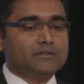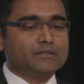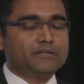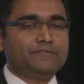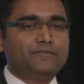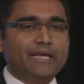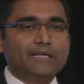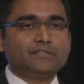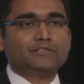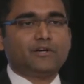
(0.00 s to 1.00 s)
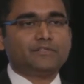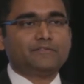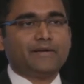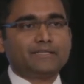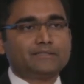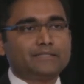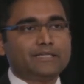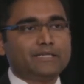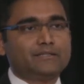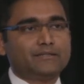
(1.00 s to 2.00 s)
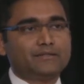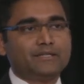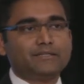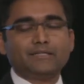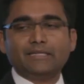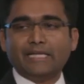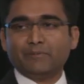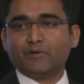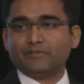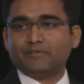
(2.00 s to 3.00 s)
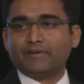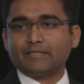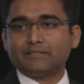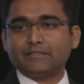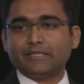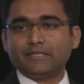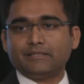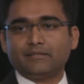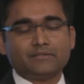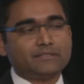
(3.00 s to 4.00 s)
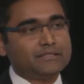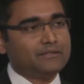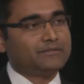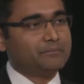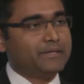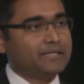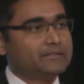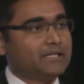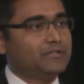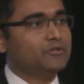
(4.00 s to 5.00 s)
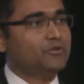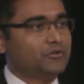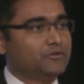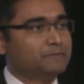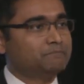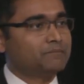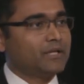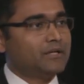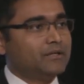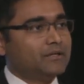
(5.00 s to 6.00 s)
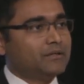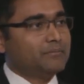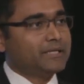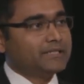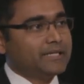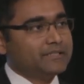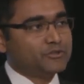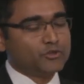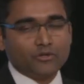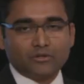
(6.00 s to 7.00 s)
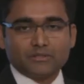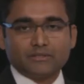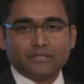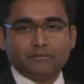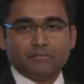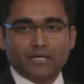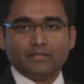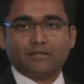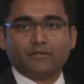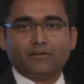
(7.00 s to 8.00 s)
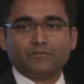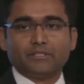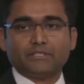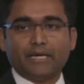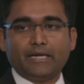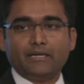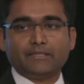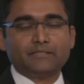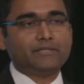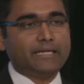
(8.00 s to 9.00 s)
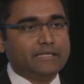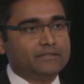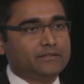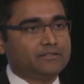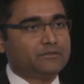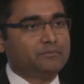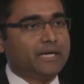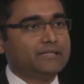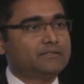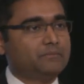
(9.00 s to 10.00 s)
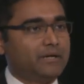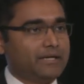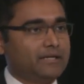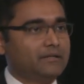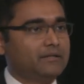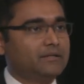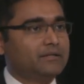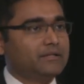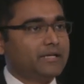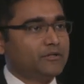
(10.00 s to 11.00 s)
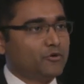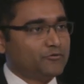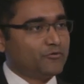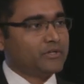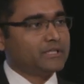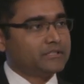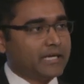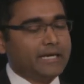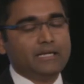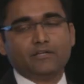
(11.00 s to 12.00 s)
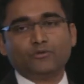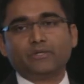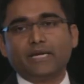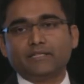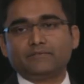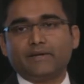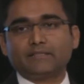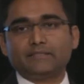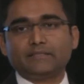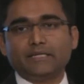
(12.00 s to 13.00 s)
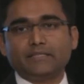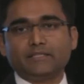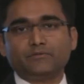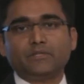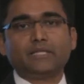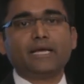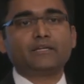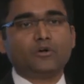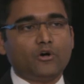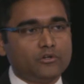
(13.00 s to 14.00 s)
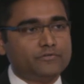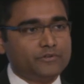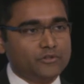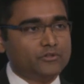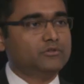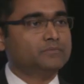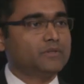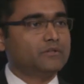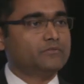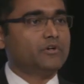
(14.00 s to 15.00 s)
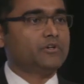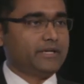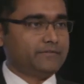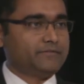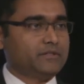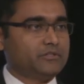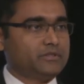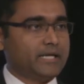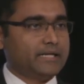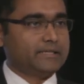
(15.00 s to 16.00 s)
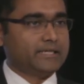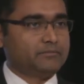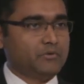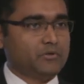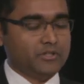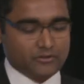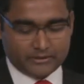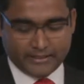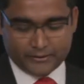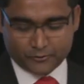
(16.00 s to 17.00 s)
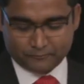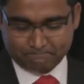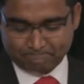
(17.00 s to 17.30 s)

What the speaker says: the face of the vaccinator and the name of the vaccinator still remains unknown. But it ensures that the mother of the child has a radiant, bright smile, and hopefully the child who gets vaccinated will thank all of you for your effort to eradicate polio. Thank you.